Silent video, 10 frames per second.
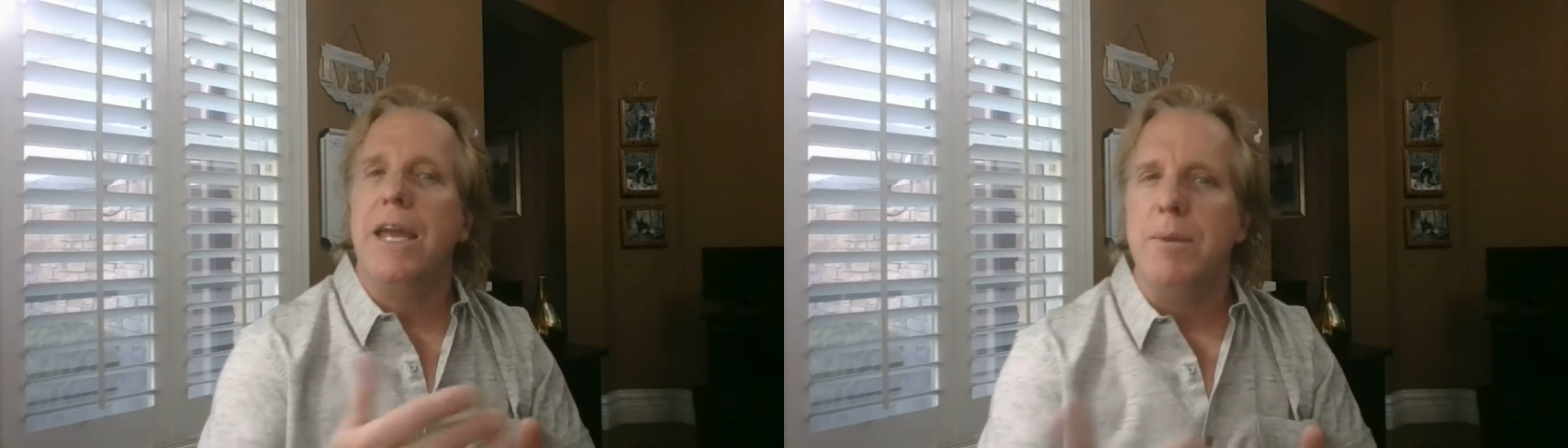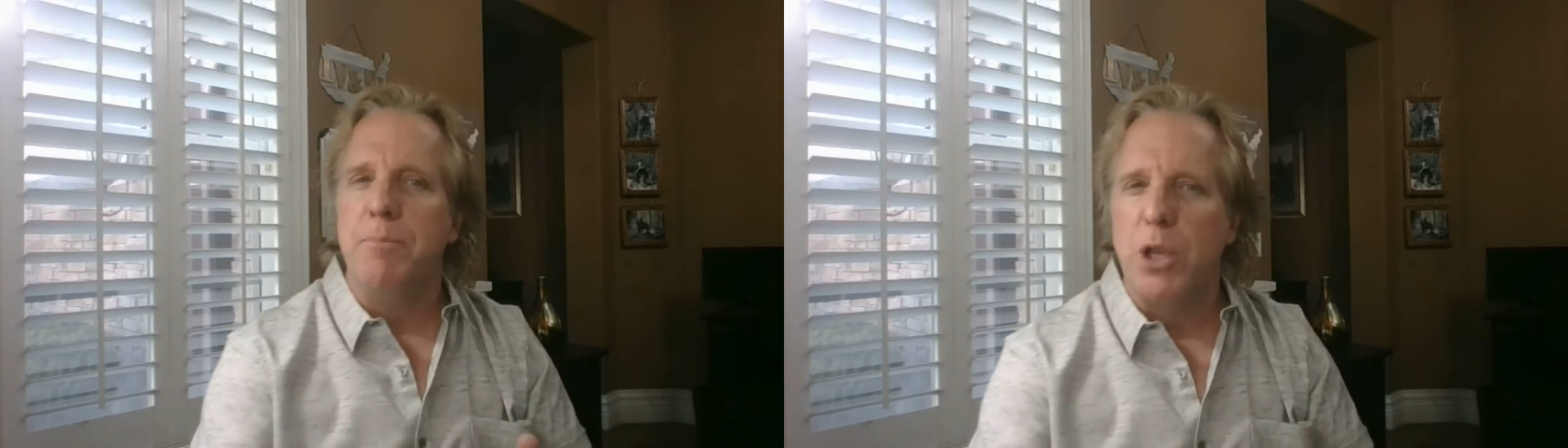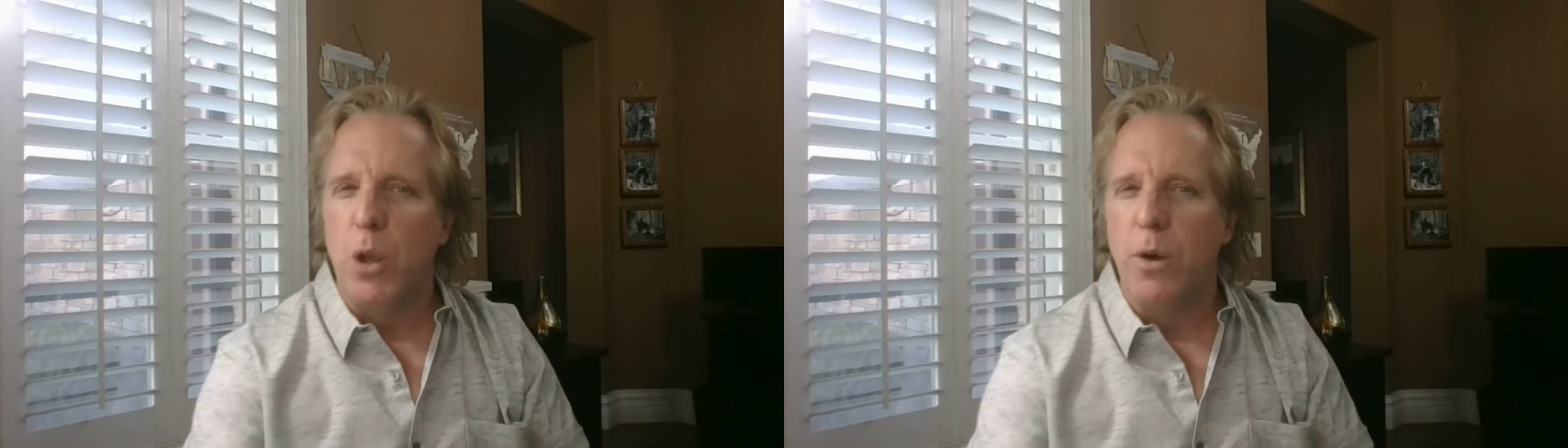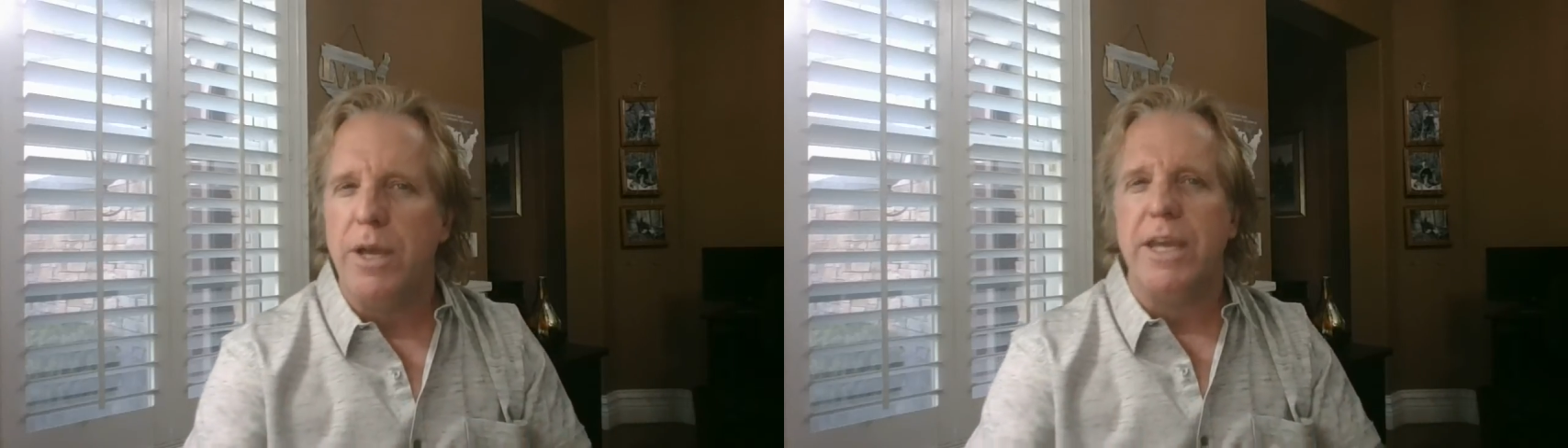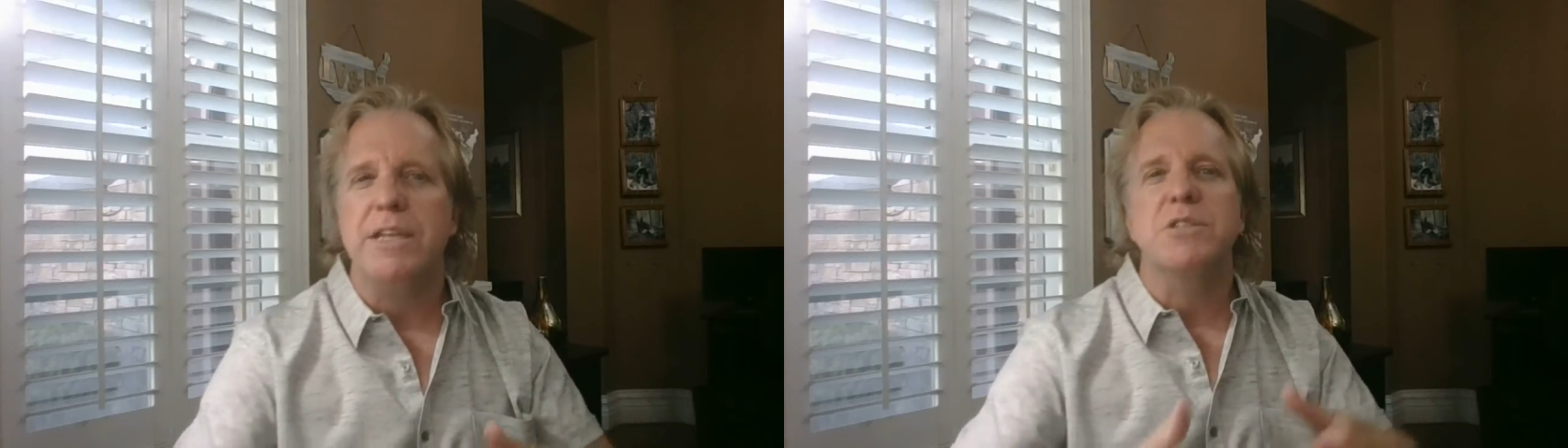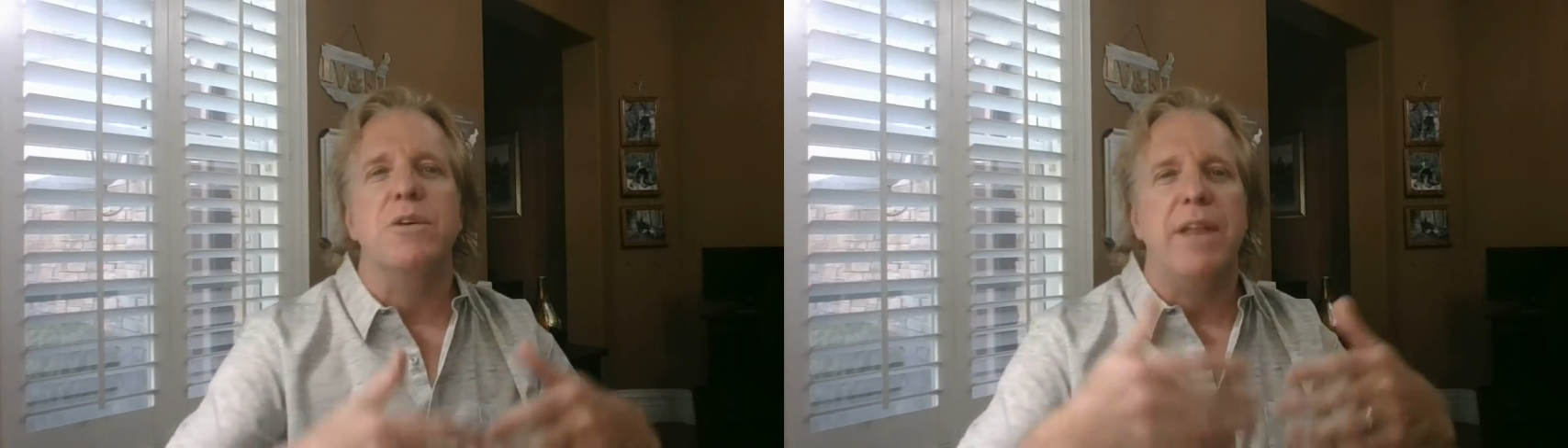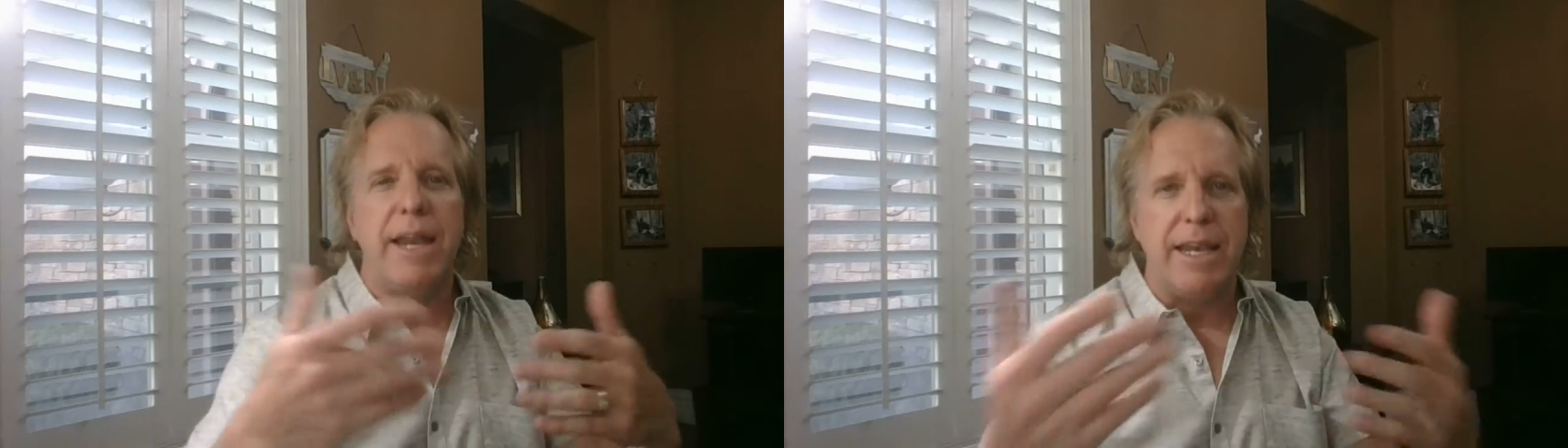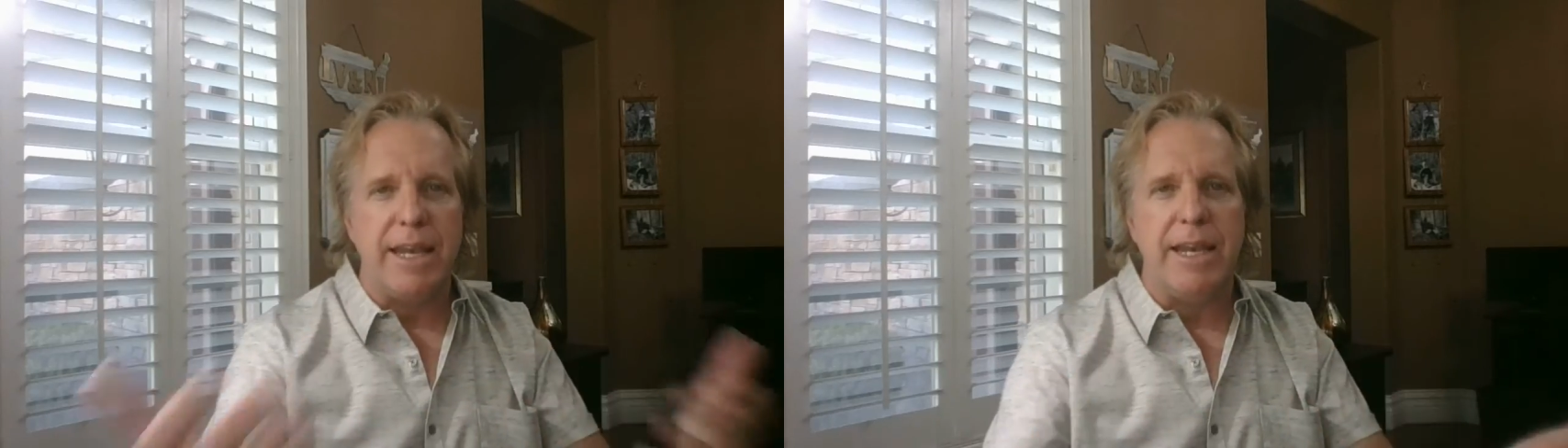employees so
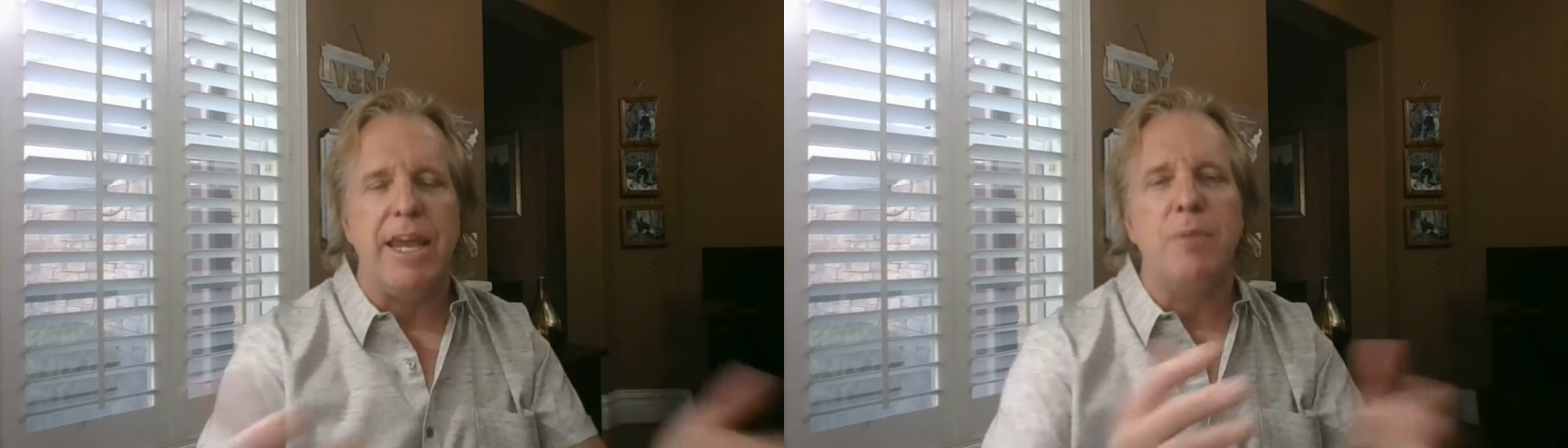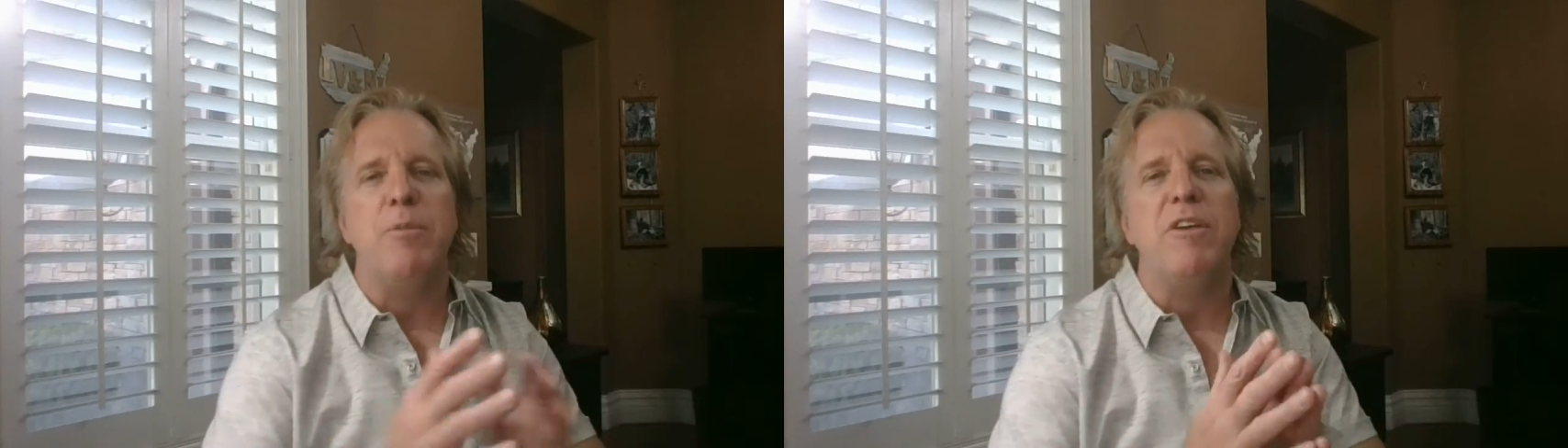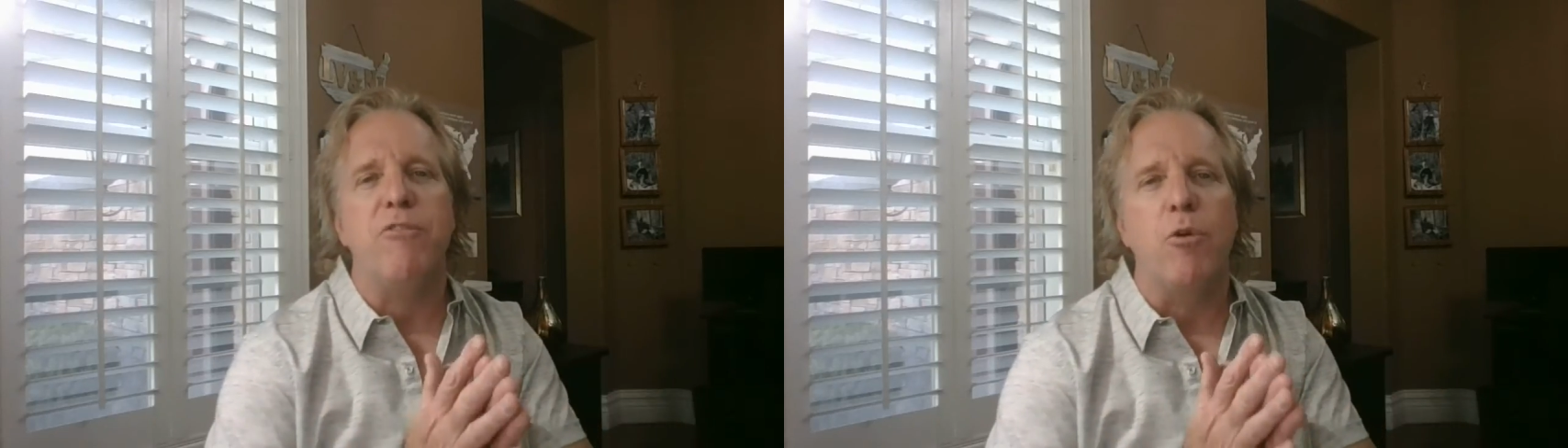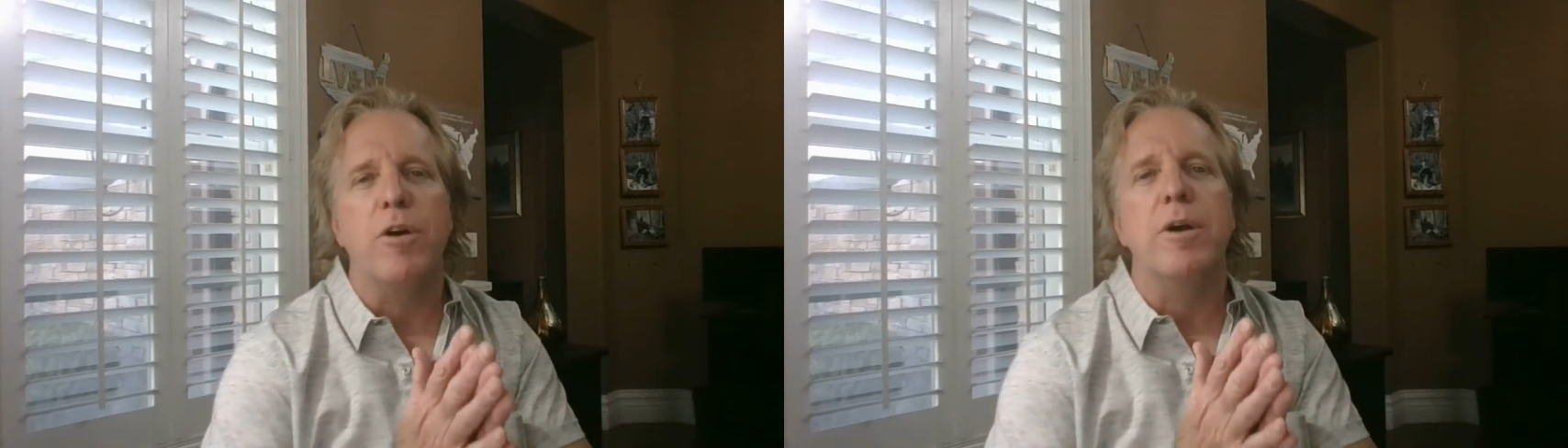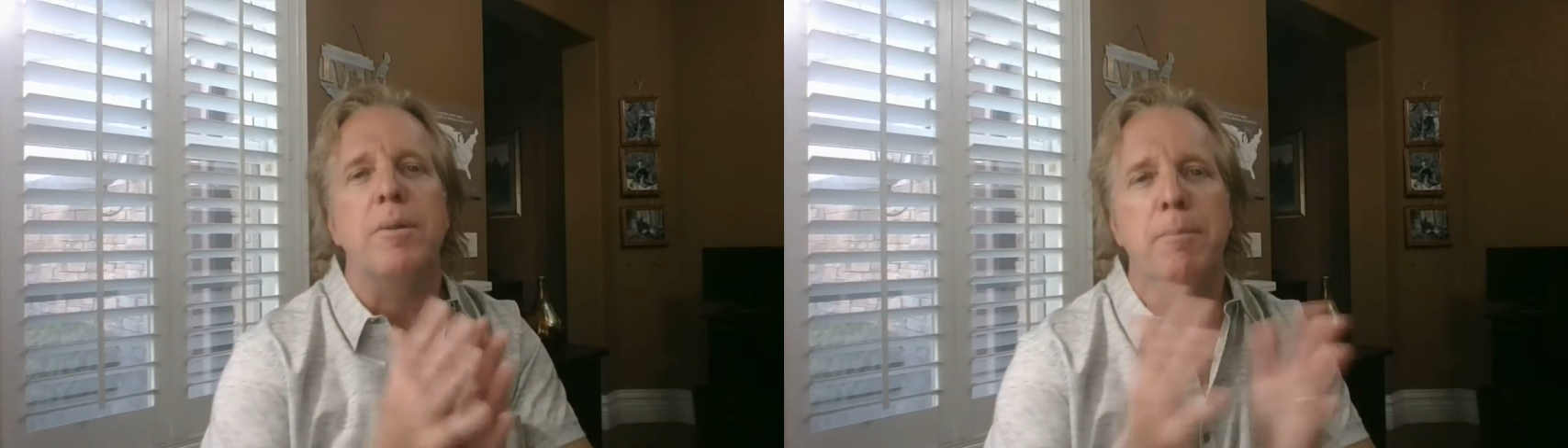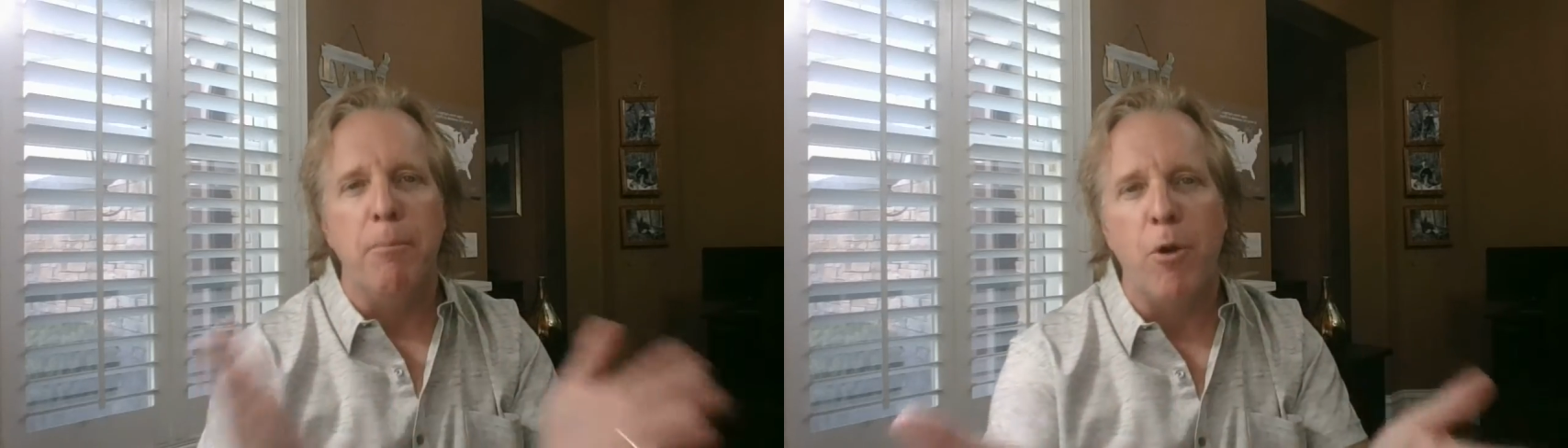that he could hit me for